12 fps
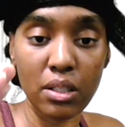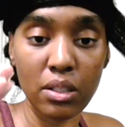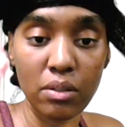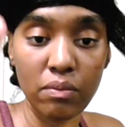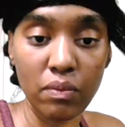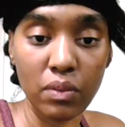
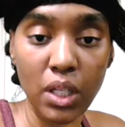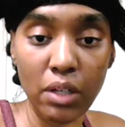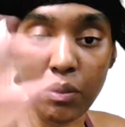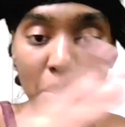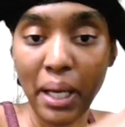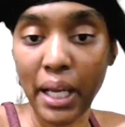of
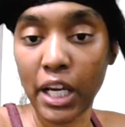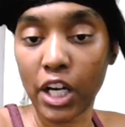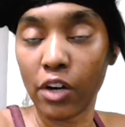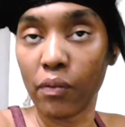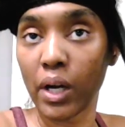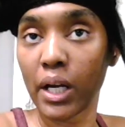loving my
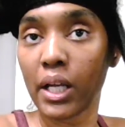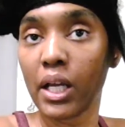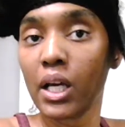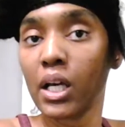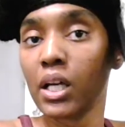hair, right?